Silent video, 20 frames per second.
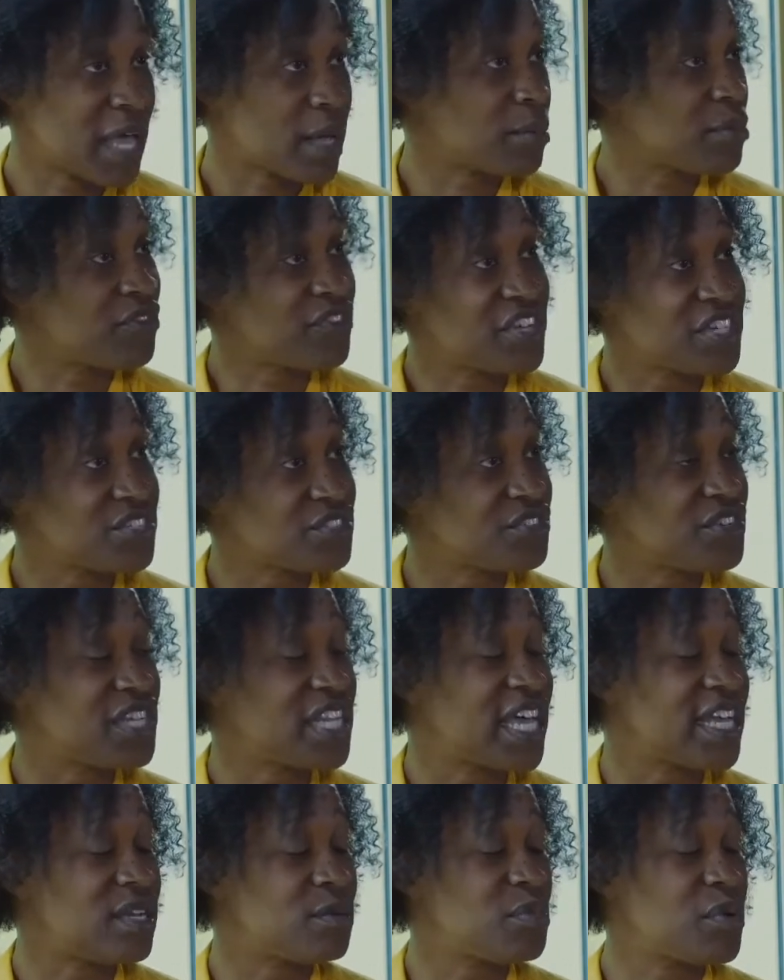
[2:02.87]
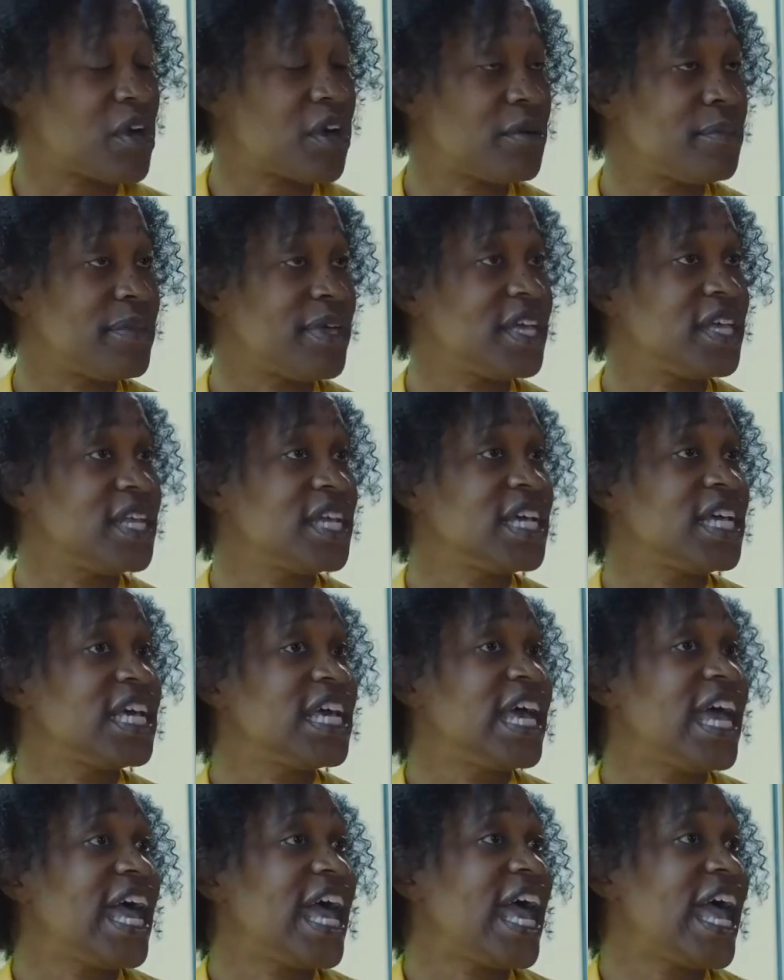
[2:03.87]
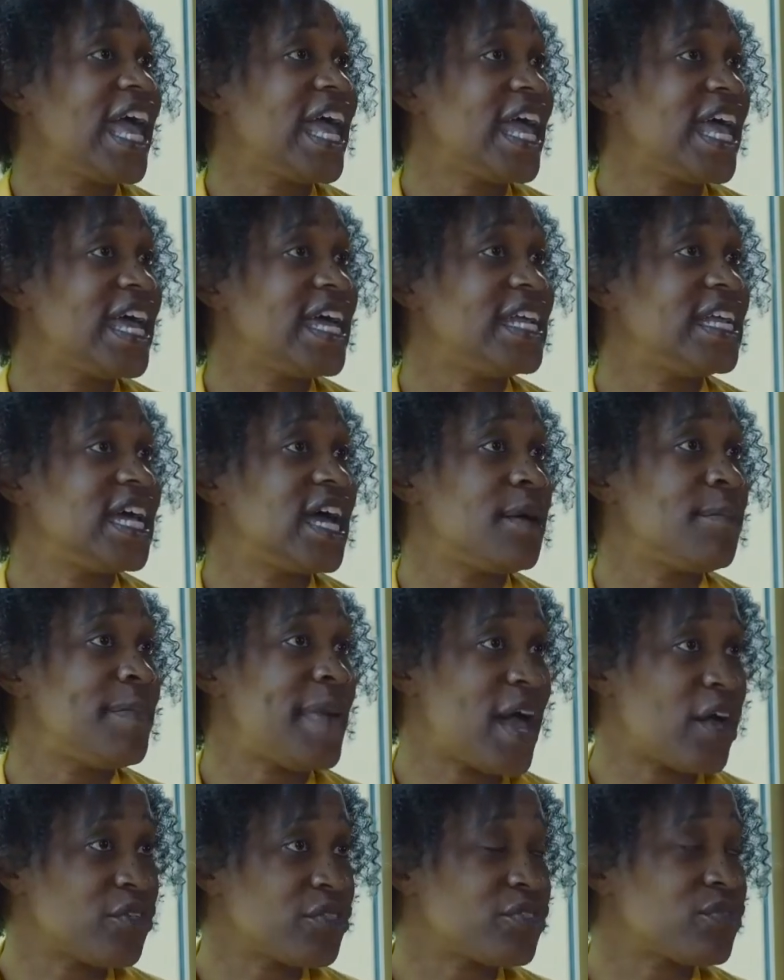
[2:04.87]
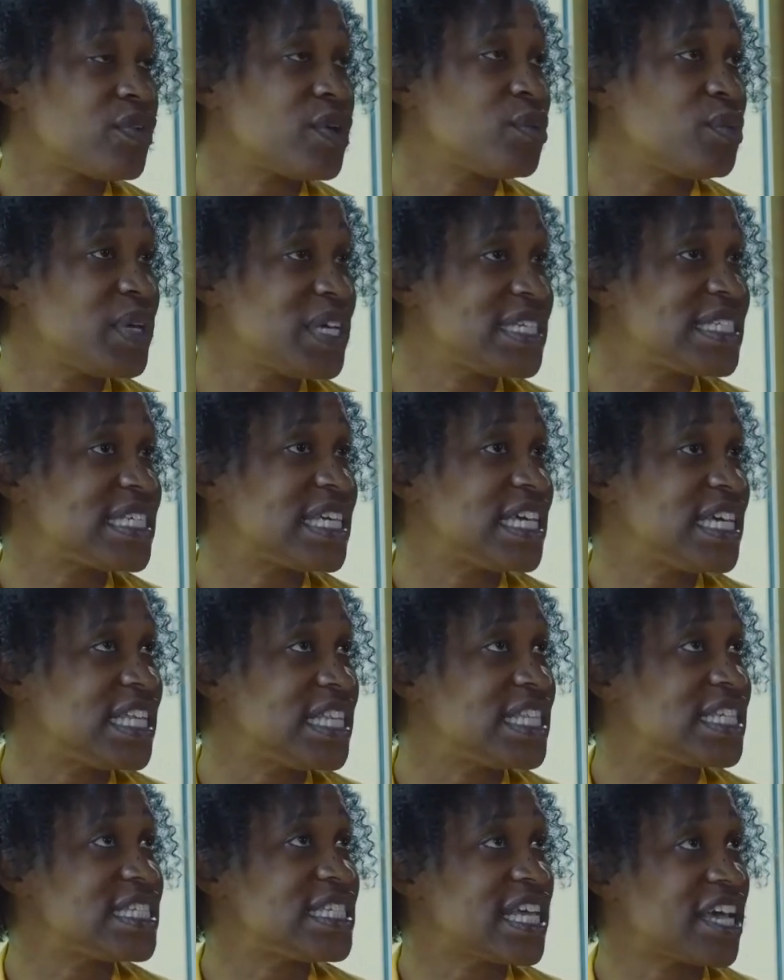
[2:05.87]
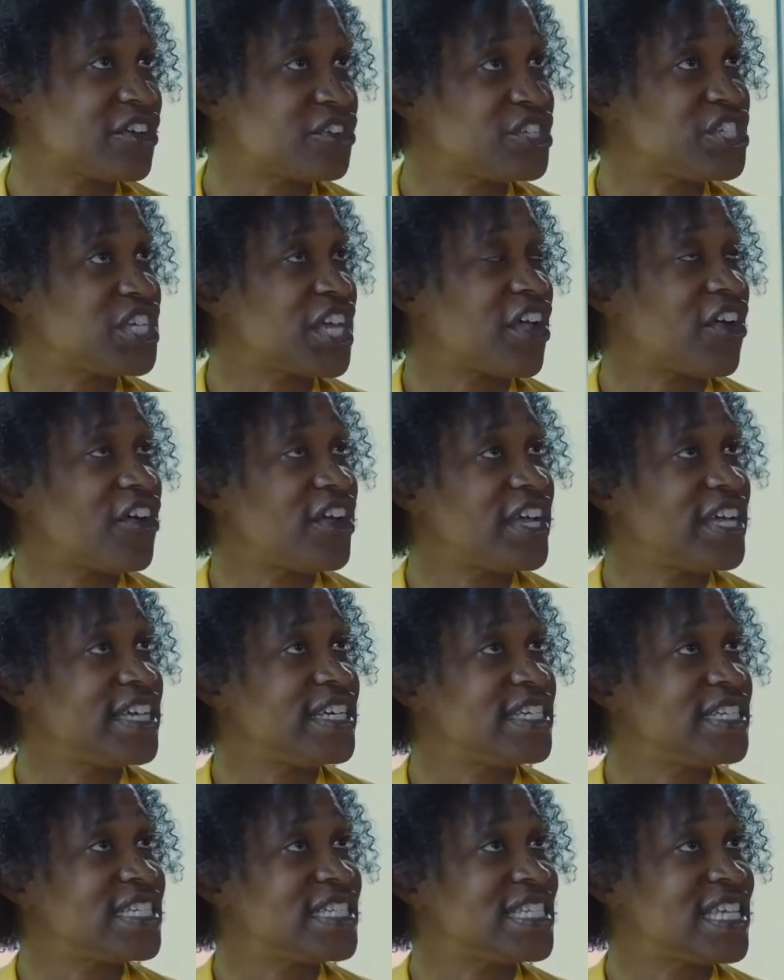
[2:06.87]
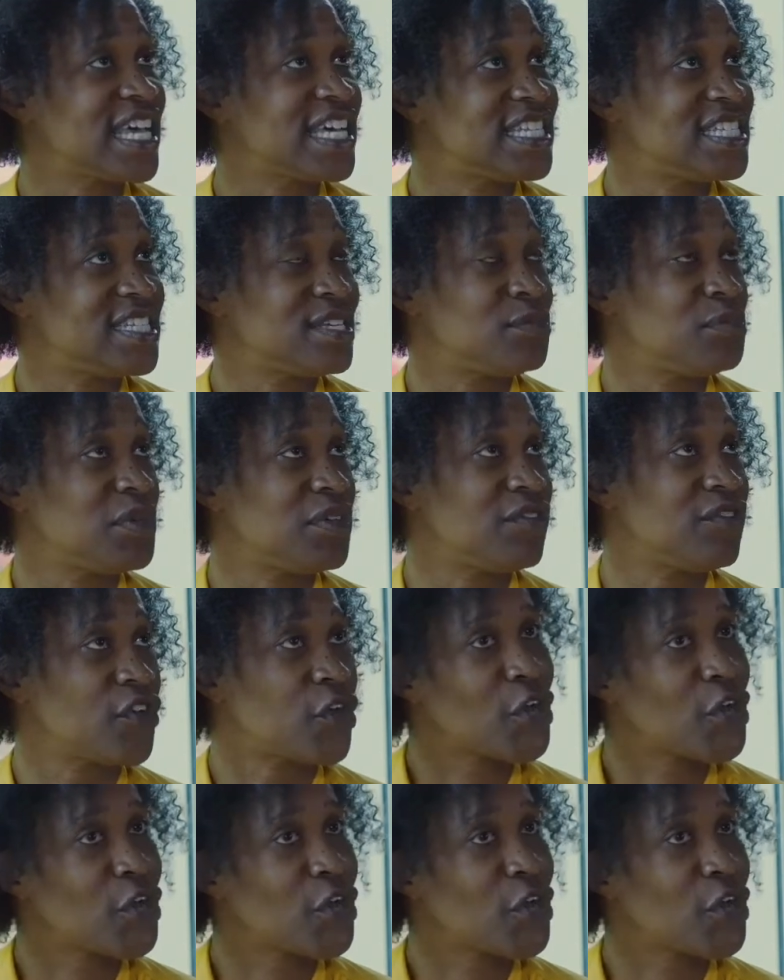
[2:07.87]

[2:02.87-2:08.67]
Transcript: professor in that department. And about 3 weeks in, the secretary said to me very